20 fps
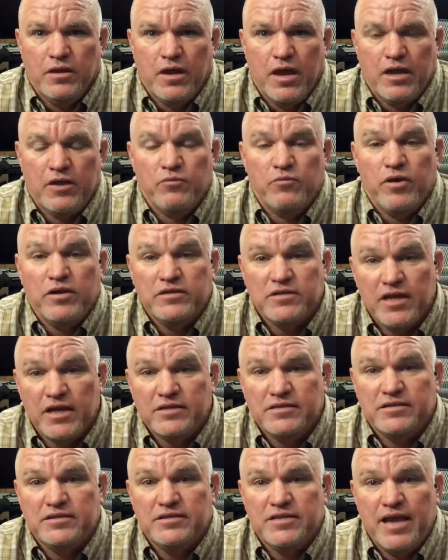I can run
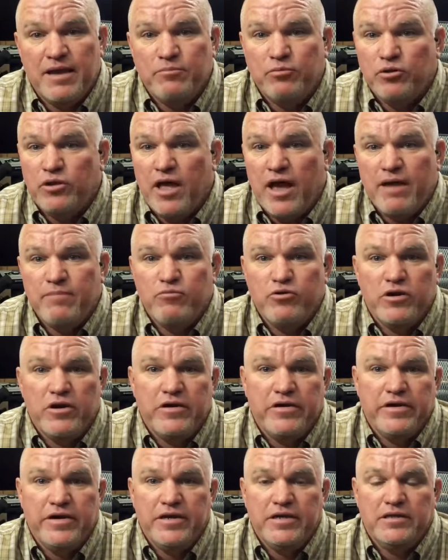tons of sample
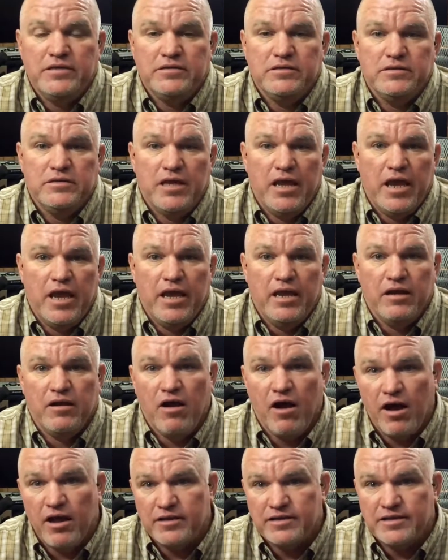libraries and
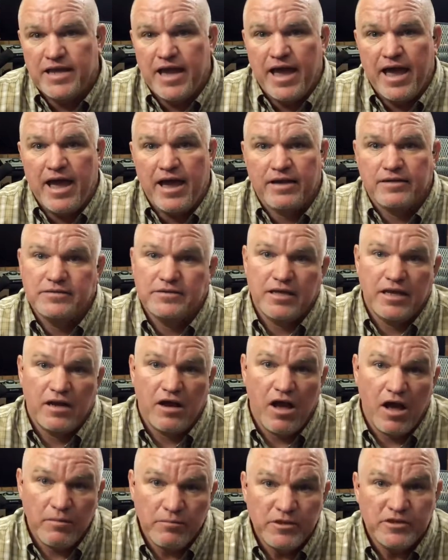contacts and
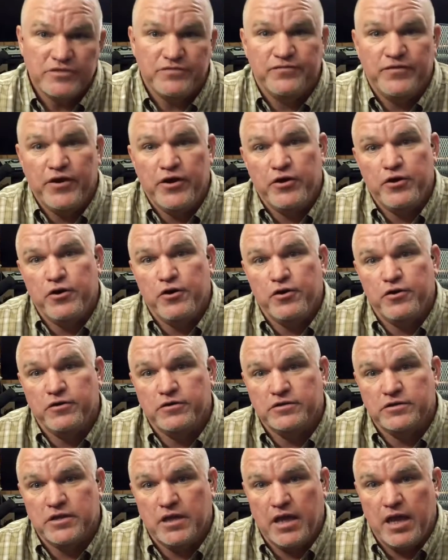
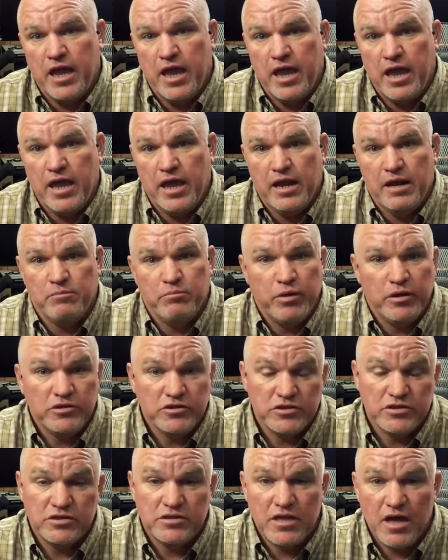omnispheres and a
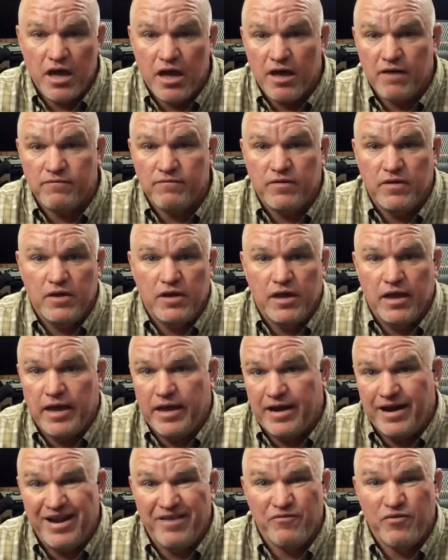bunch of stuff,
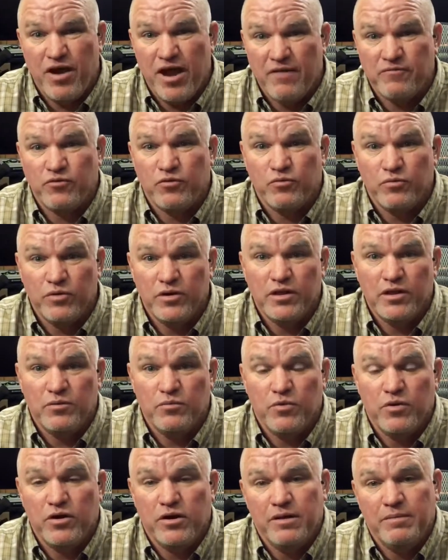and I never have to really
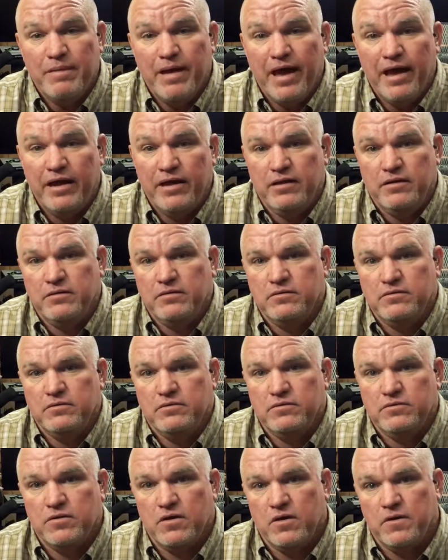worry about it.
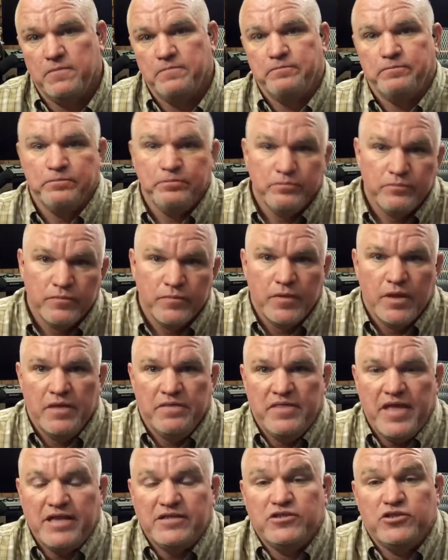So
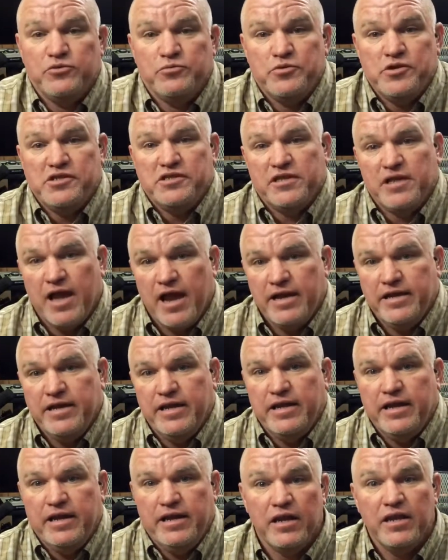that's the reason I
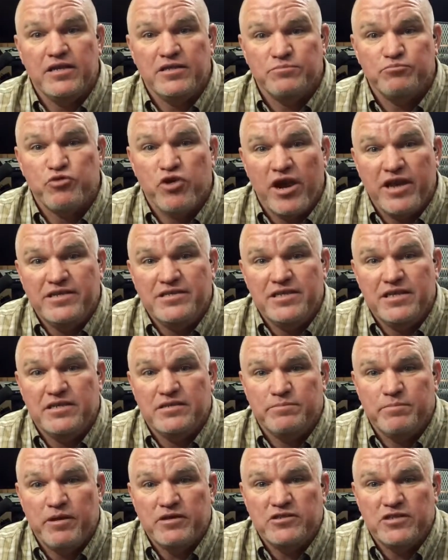did it. It is pricey,
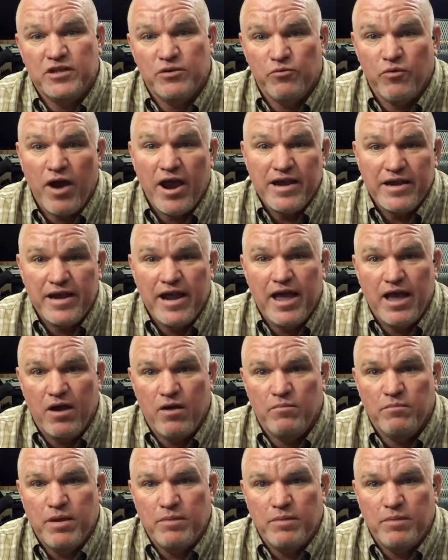especially right now.